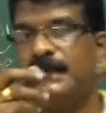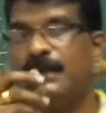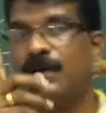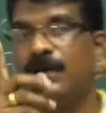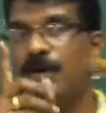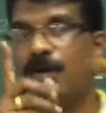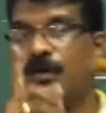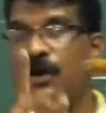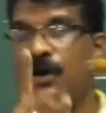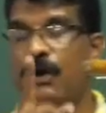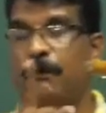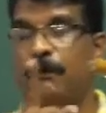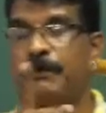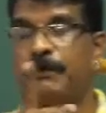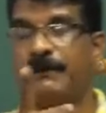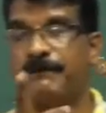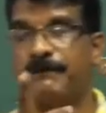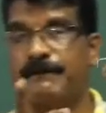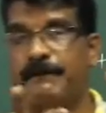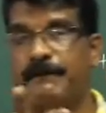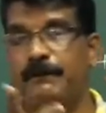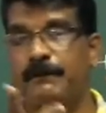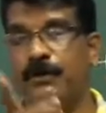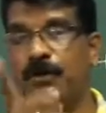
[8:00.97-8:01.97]
copper
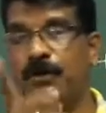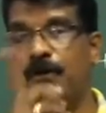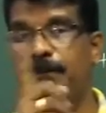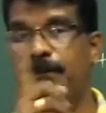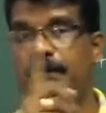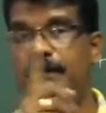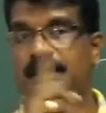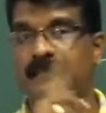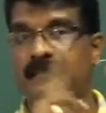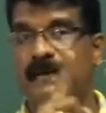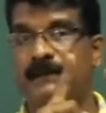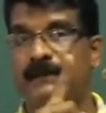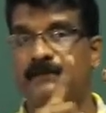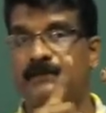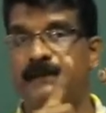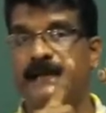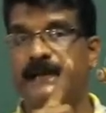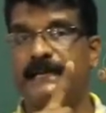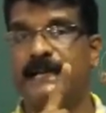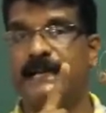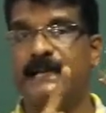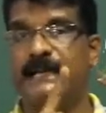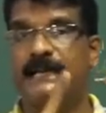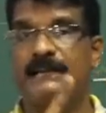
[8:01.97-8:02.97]
from copper
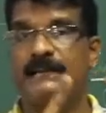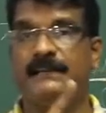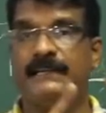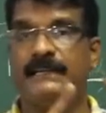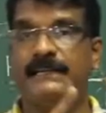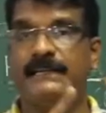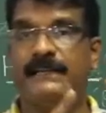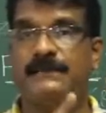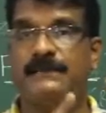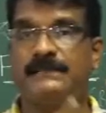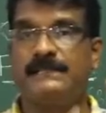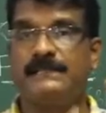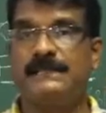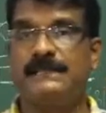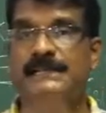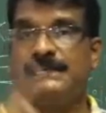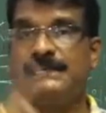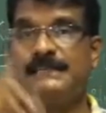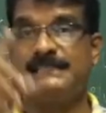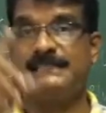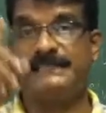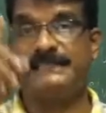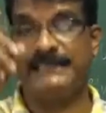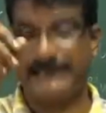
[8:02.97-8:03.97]
sulfate and it gives
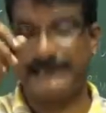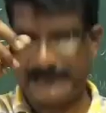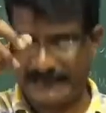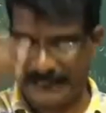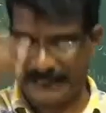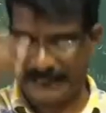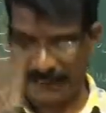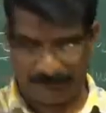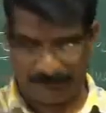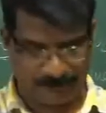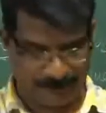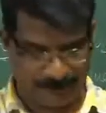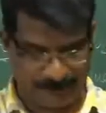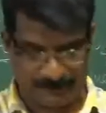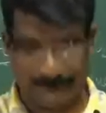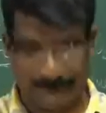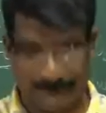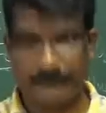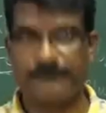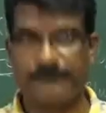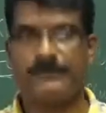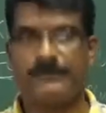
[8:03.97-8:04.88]
zinc sulfate.